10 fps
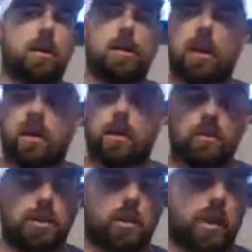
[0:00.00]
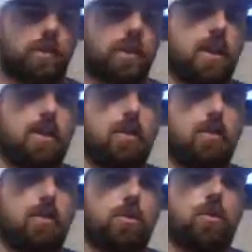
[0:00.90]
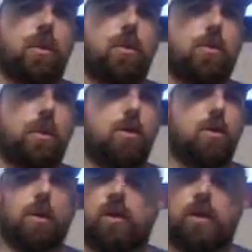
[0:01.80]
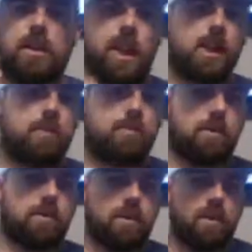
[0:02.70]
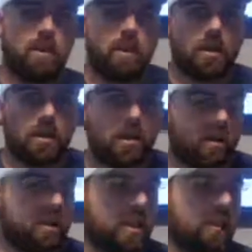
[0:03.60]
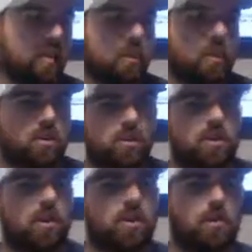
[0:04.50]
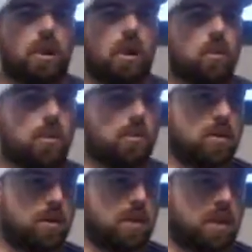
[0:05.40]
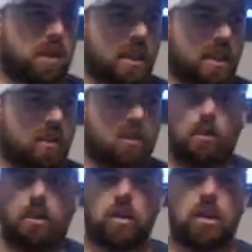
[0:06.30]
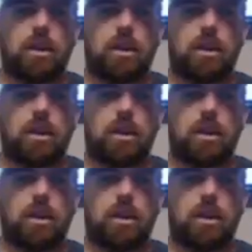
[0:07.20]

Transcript: Like, it was everything that could have went wrong. It started with World Series. I think round one was at Sydney, wasn't it?